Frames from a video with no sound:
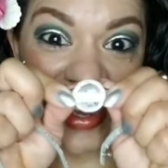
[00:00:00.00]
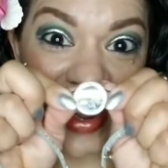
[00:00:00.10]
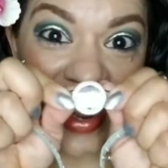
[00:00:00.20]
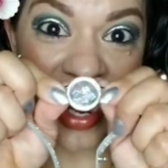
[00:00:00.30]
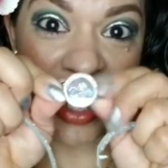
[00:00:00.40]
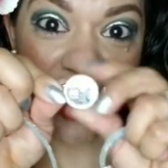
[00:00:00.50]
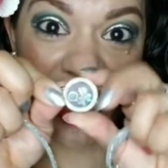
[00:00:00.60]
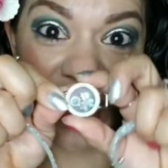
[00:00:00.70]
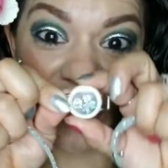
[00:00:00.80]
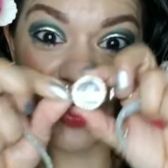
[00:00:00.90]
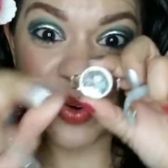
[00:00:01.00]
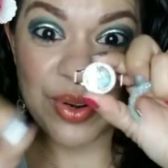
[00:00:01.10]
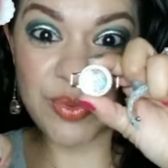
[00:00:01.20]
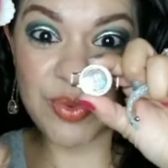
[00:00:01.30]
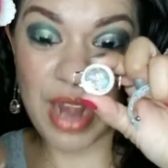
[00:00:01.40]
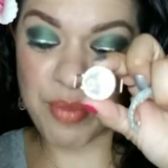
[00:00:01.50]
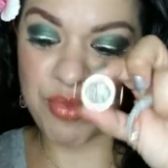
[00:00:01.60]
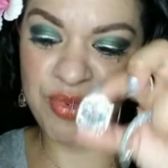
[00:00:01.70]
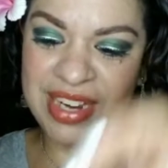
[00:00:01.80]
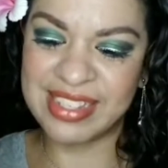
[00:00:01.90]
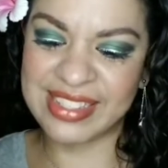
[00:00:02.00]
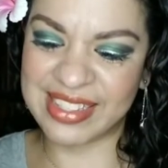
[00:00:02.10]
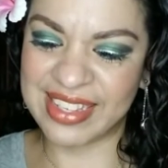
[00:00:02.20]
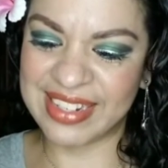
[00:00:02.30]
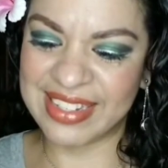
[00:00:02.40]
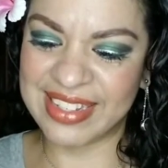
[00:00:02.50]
our other wrap bracelet